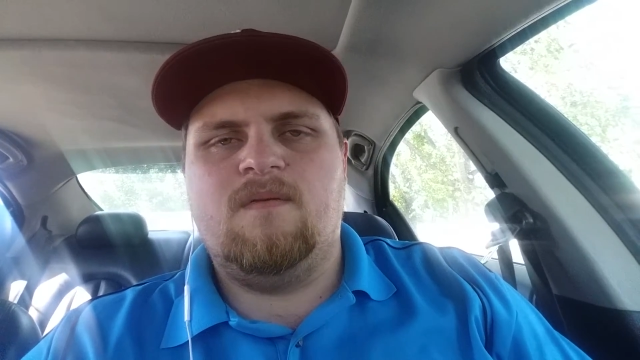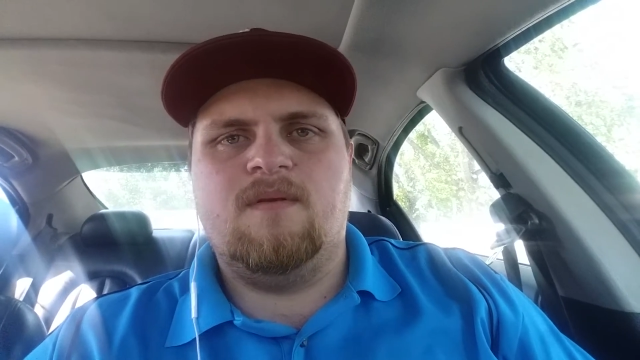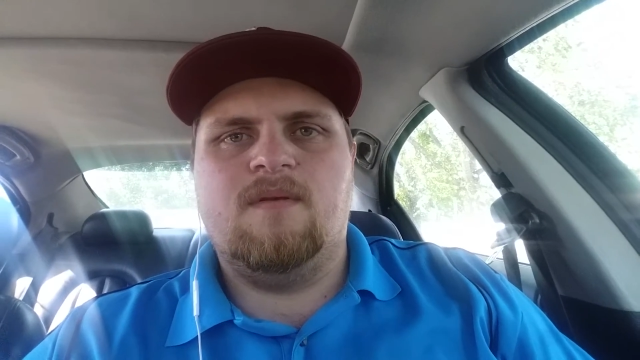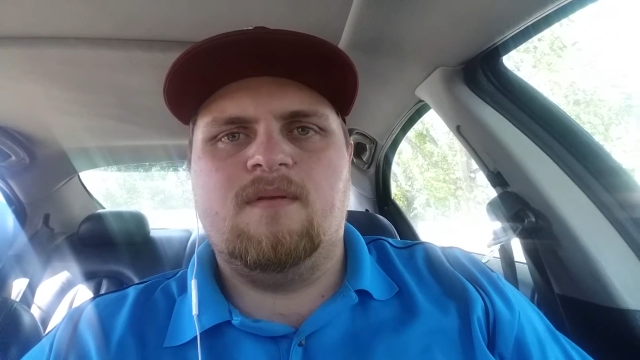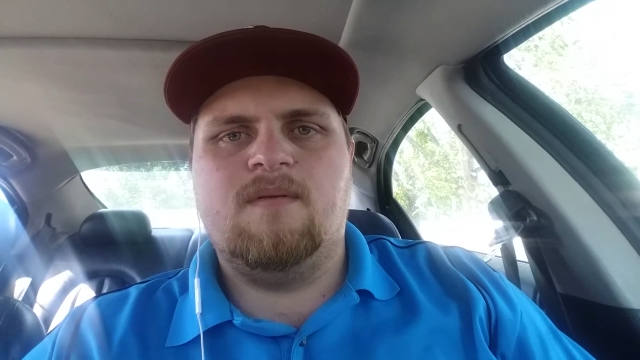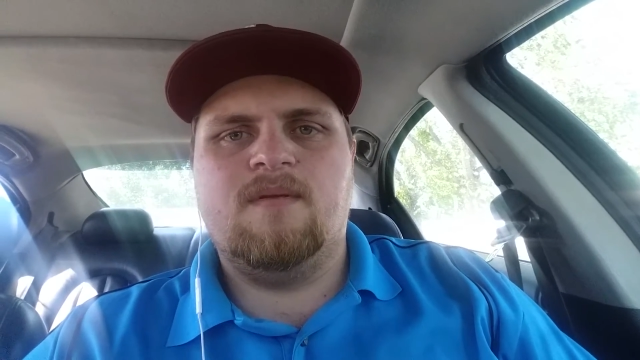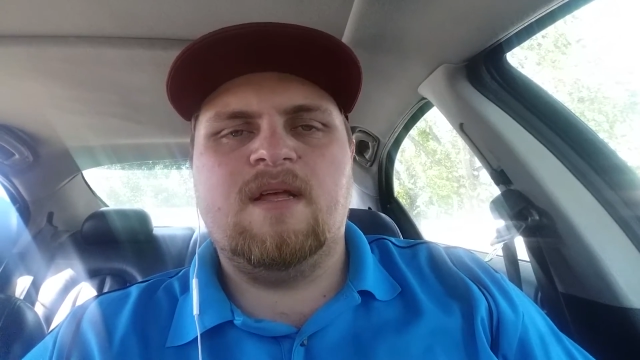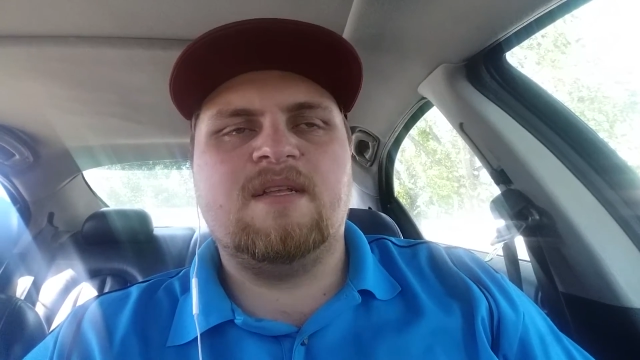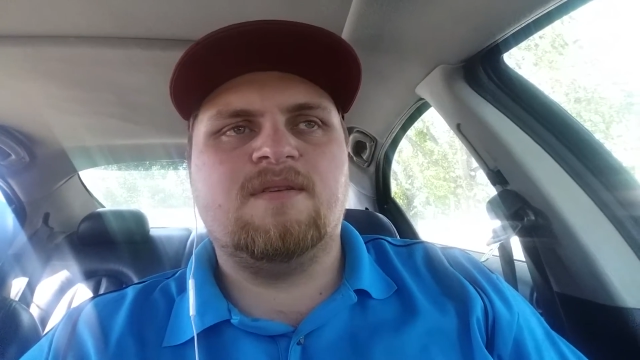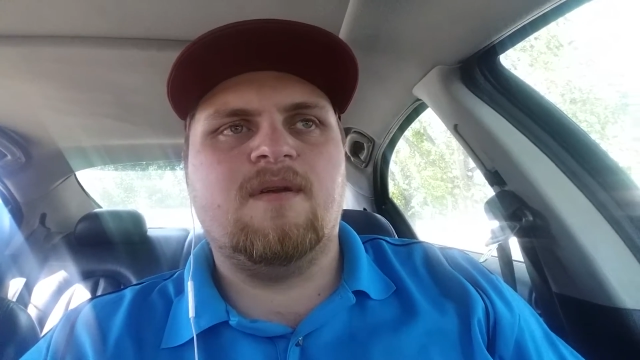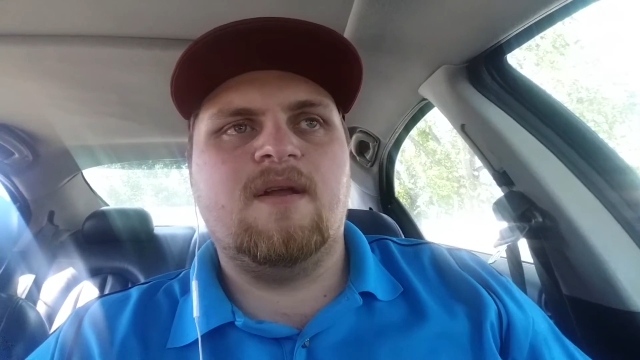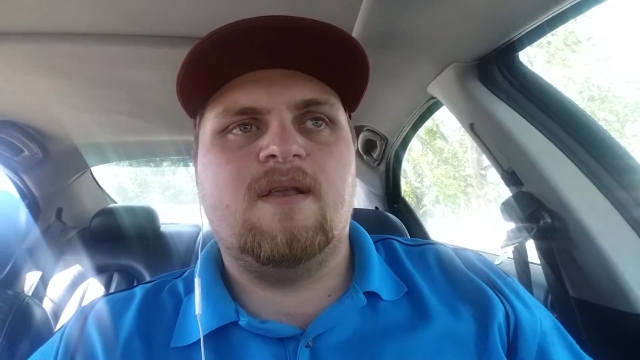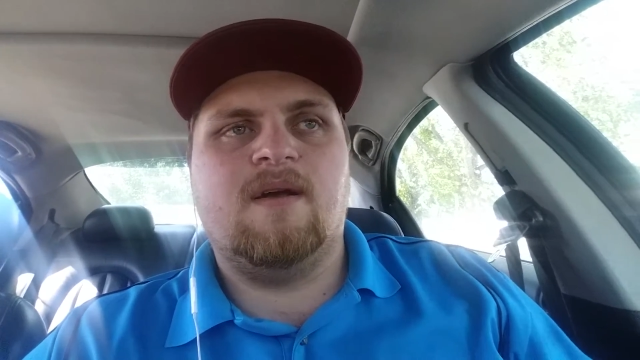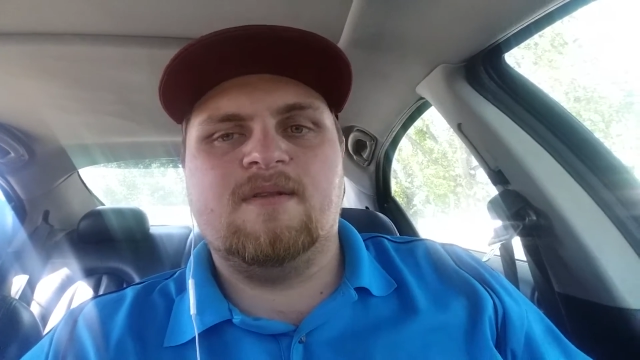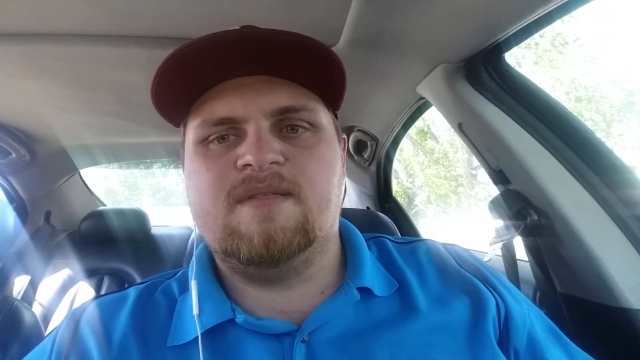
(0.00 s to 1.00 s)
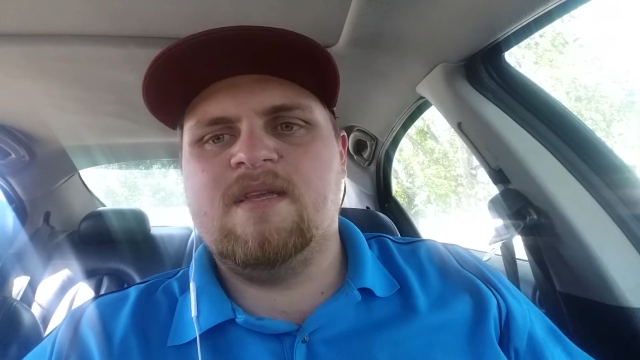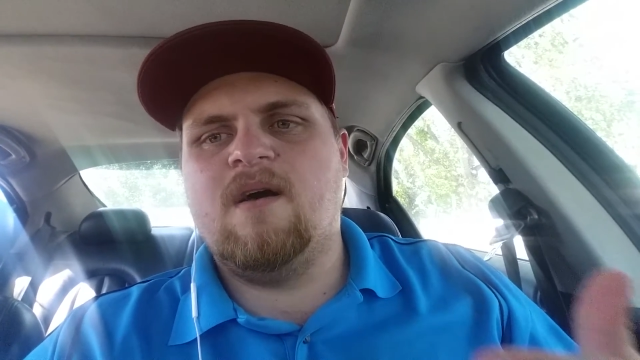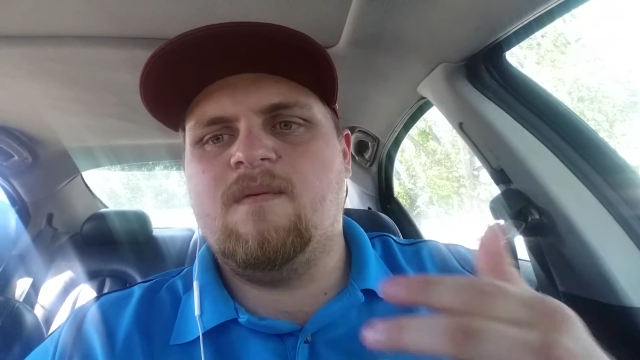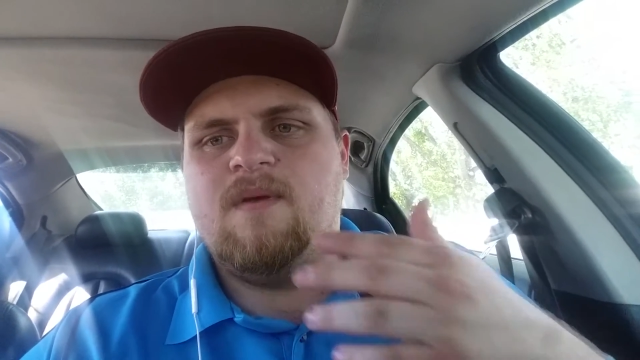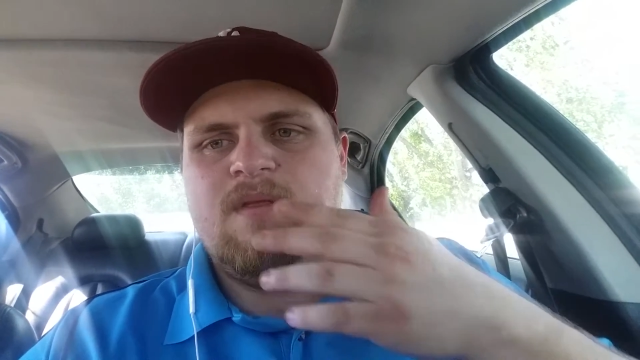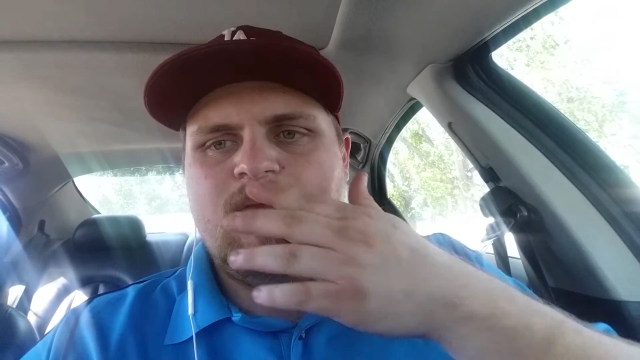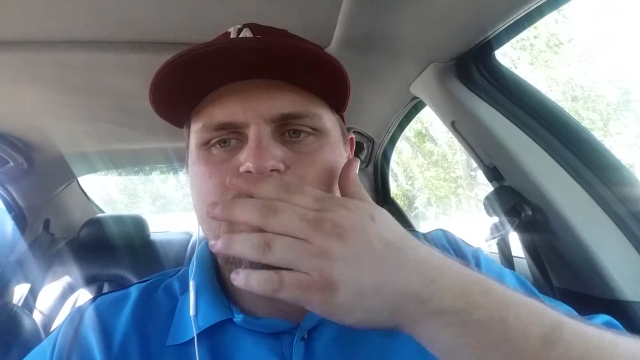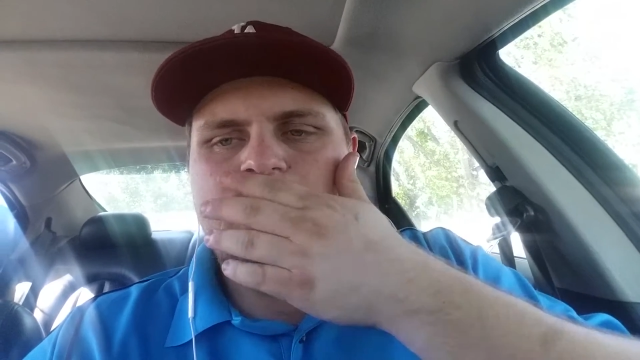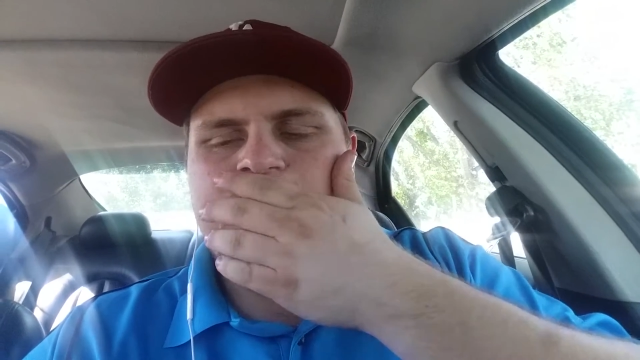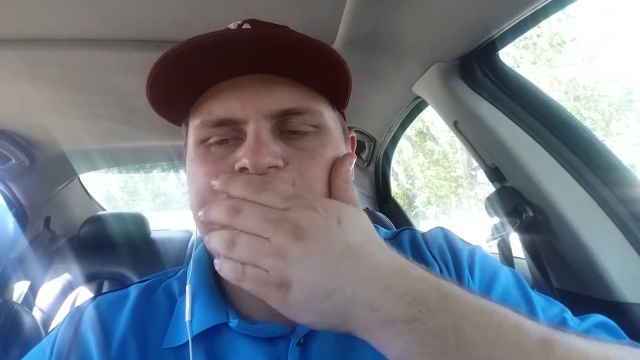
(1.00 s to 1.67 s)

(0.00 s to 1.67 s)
and that's great. Now it's dealt with.